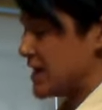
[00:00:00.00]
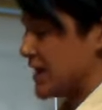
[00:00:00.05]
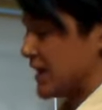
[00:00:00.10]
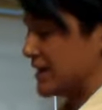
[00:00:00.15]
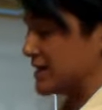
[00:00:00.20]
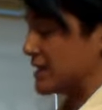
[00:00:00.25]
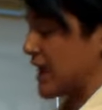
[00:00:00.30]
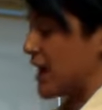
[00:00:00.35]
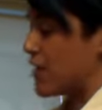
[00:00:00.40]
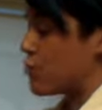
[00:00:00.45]

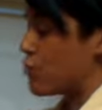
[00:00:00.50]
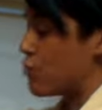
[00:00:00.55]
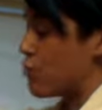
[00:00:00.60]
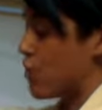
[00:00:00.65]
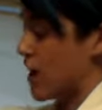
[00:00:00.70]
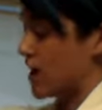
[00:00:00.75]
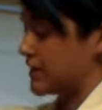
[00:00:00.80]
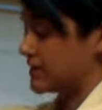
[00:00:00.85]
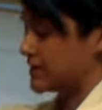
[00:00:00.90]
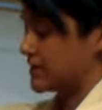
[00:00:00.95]
is I
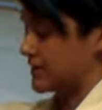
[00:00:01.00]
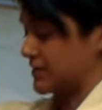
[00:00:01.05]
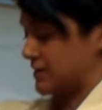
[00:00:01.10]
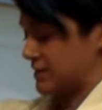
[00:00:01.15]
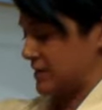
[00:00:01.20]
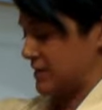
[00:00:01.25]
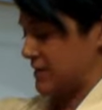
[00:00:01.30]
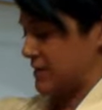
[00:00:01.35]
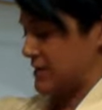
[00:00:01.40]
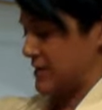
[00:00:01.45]
want to
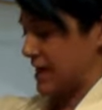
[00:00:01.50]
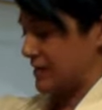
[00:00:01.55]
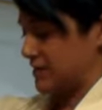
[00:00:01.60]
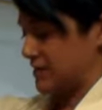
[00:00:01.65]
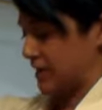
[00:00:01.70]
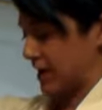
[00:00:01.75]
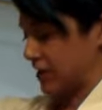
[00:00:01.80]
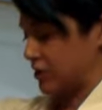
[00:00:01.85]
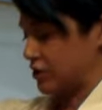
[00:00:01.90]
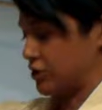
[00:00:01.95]
see that
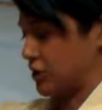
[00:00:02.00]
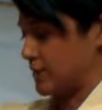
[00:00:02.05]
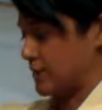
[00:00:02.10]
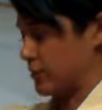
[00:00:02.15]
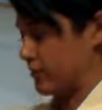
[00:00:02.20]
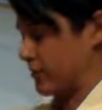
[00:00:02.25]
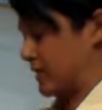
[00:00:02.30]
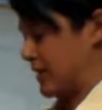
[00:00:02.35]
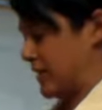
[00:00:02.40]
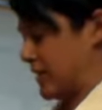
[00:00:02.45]
texture and
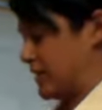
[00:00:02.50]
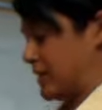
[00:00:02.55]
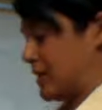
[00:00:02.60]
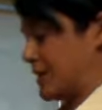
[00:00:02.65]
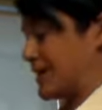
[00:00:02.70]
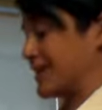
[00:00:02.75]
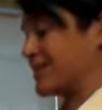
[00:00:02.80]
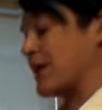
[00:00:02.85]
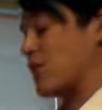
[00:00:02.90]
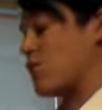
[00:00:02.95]
movement in there
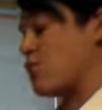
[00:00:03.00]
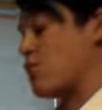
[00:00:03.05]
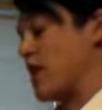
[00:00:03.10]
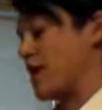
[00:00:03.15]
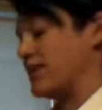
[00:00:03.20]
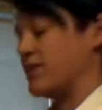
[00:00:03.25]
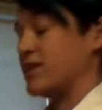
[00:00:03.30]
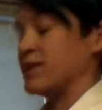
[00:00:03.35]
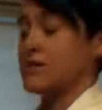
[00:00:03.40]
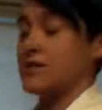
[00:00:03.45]
because I
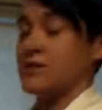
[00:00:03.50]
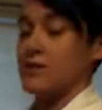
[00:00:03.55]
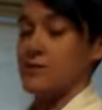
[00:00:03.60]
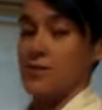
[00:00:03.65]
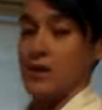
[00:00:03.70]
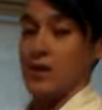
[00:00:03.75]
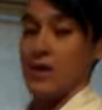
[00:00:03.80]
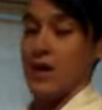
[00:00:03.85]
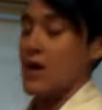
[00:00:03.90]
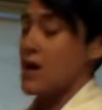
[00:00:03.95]
want this to
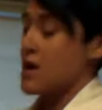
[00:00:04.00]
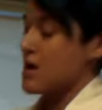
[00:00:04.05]
be